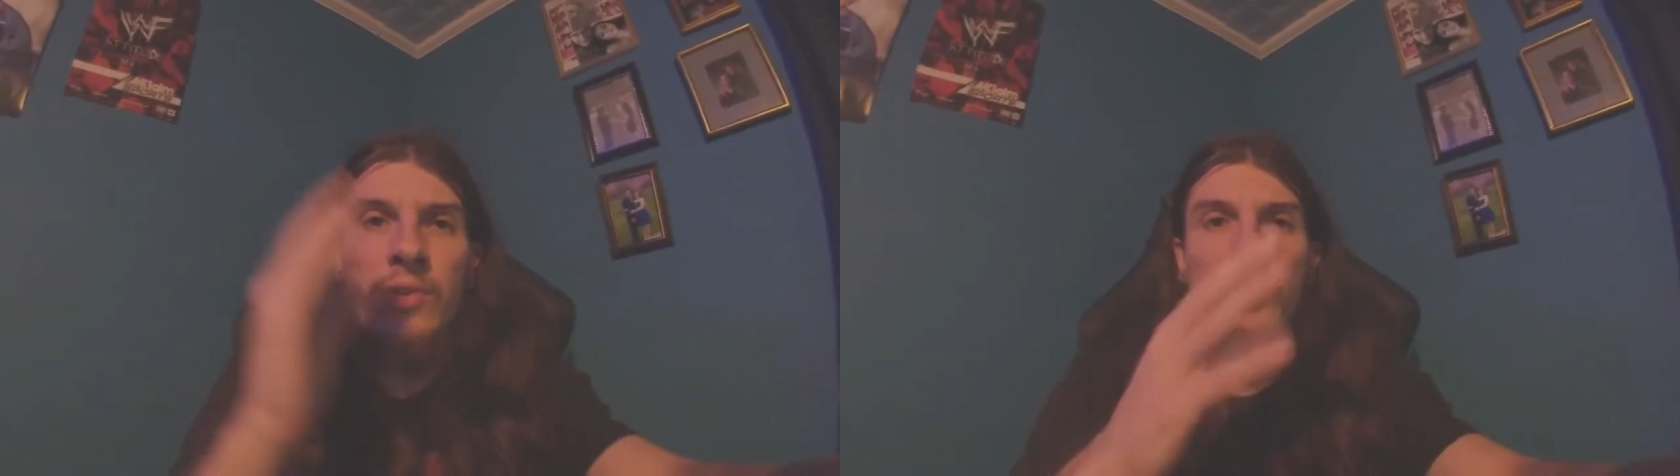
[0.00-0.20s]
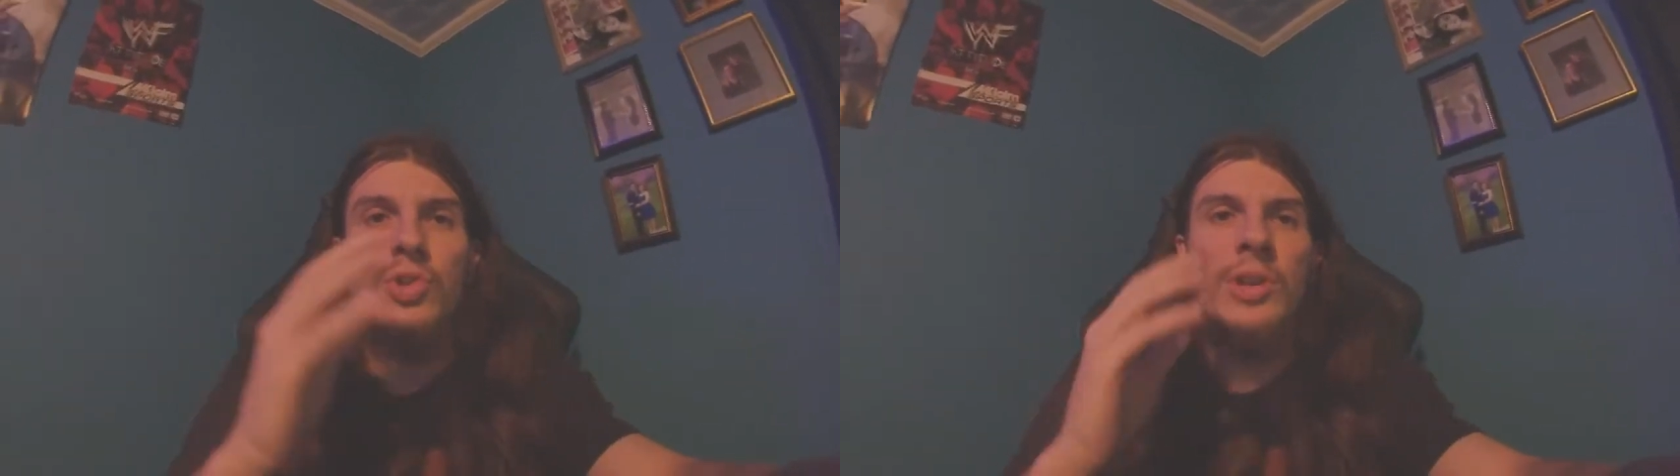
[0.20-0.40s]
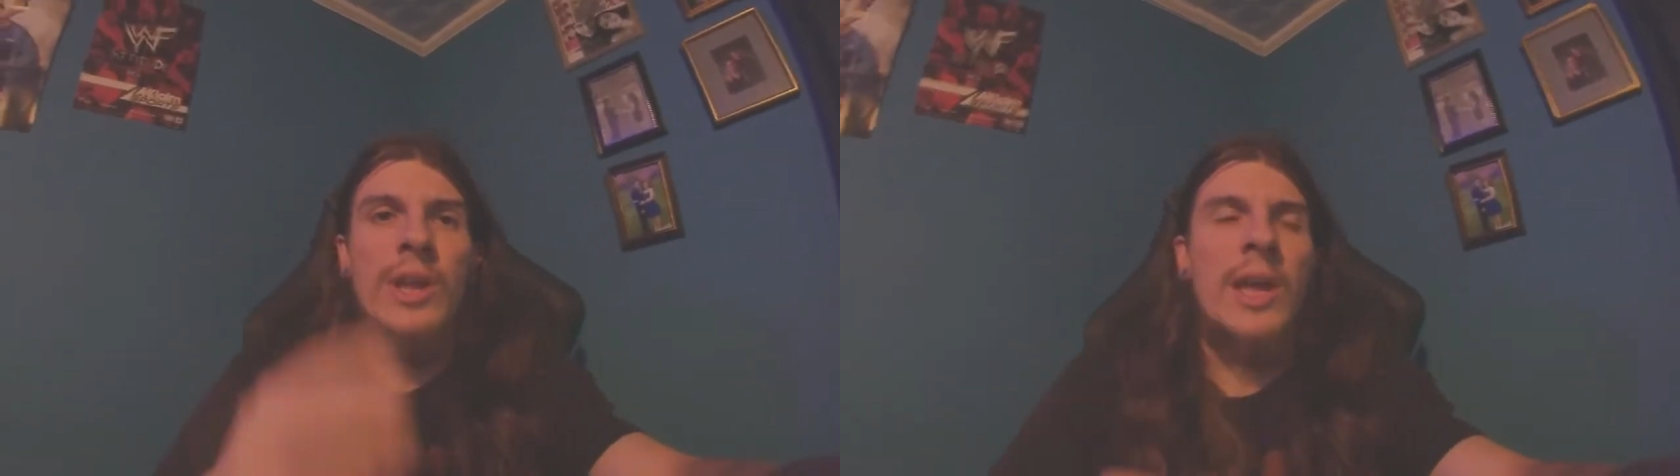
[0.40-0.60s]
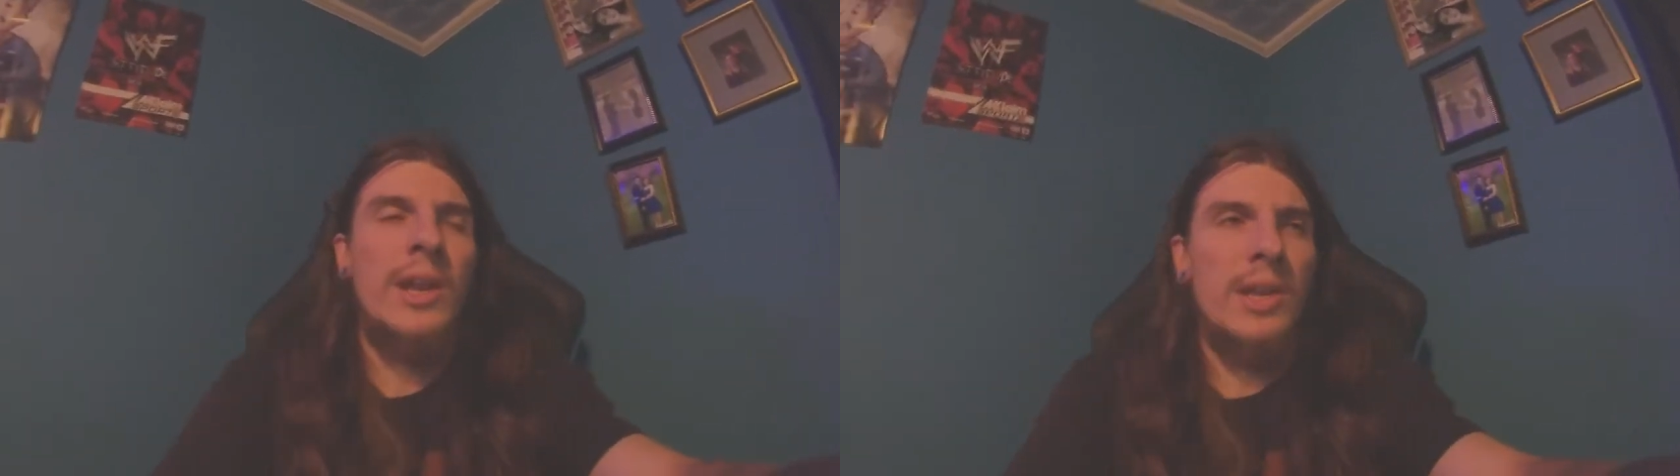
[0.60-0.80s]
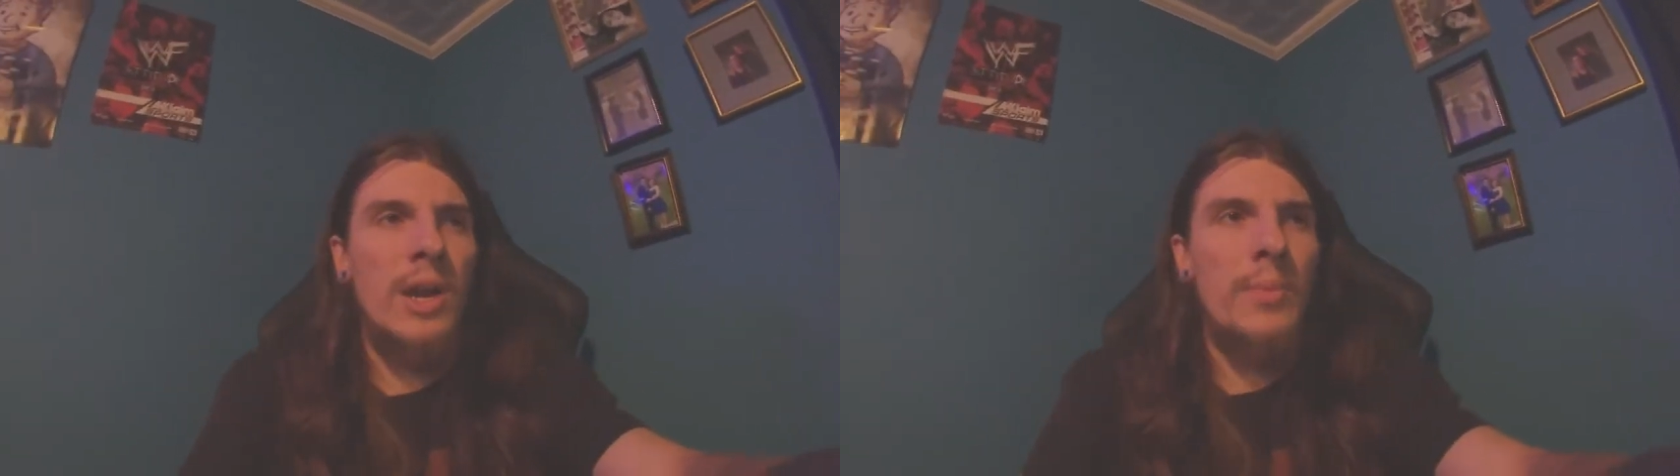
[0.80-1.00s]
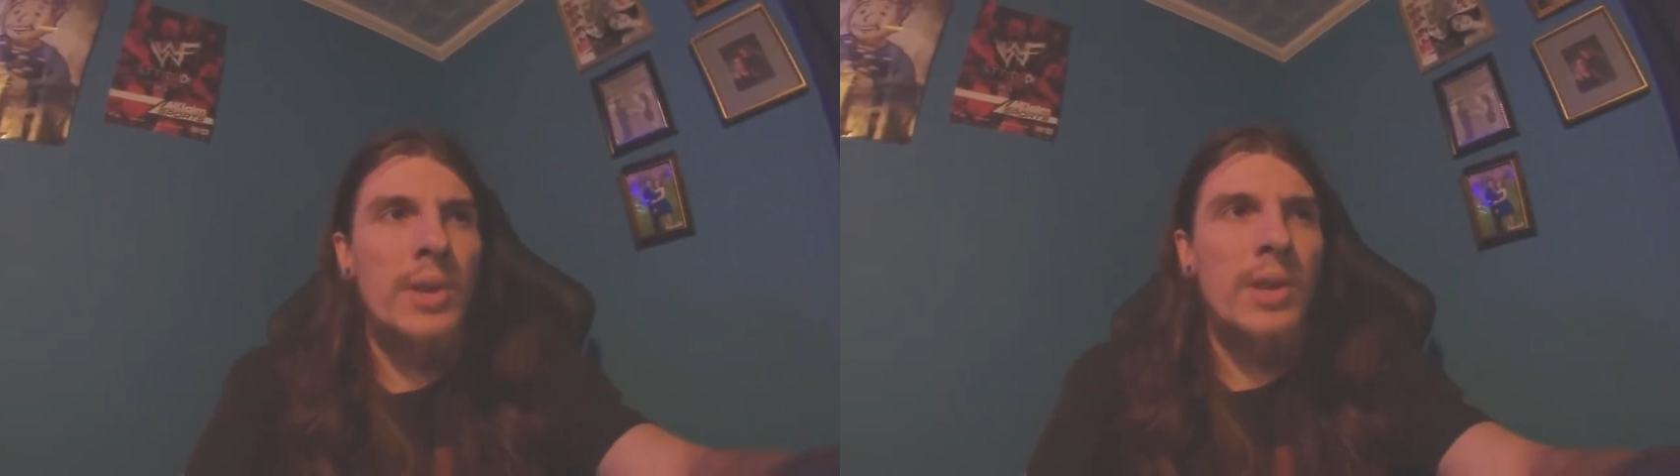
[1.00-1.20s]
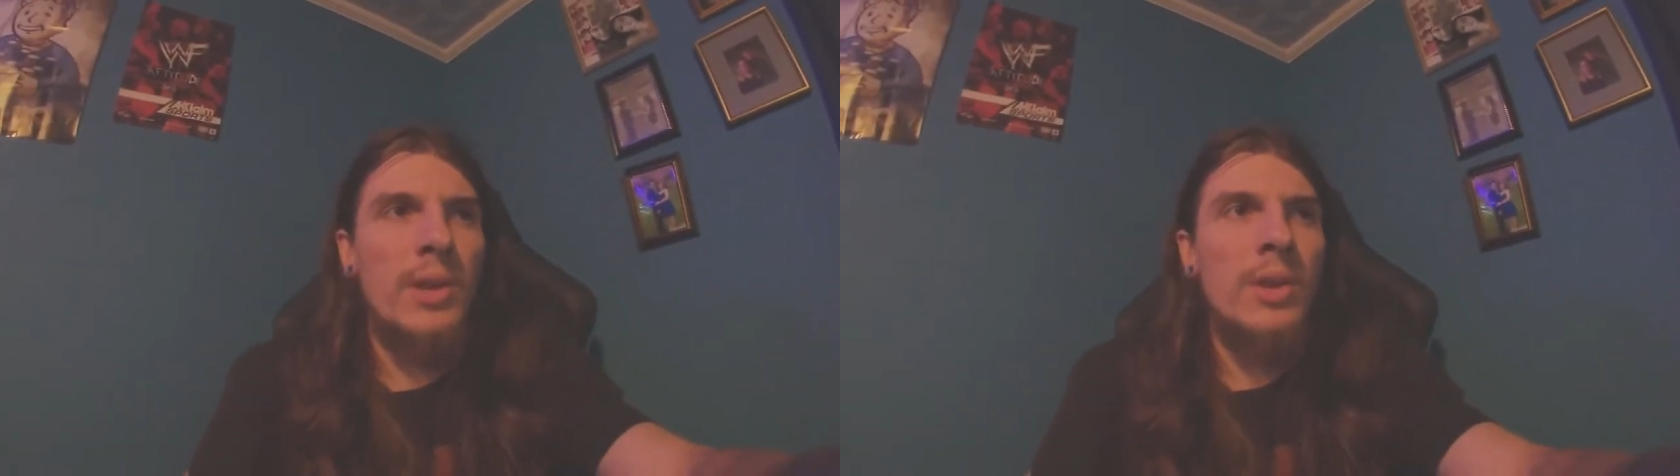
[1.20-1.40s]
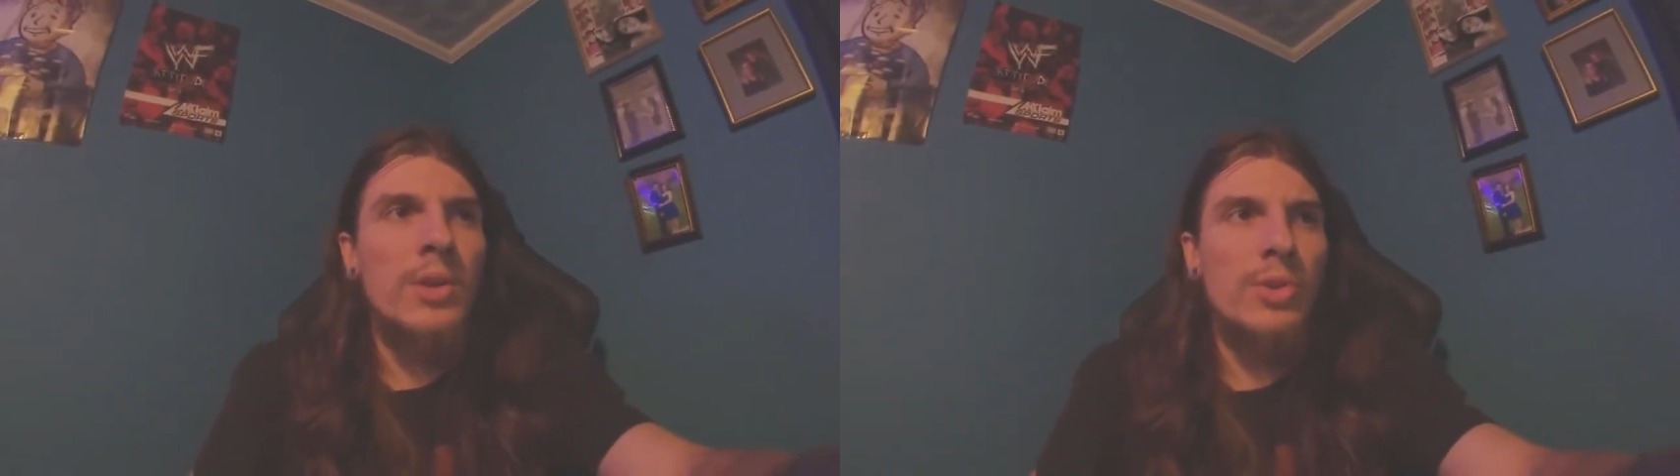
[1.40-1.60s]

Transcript: eventually an edit coming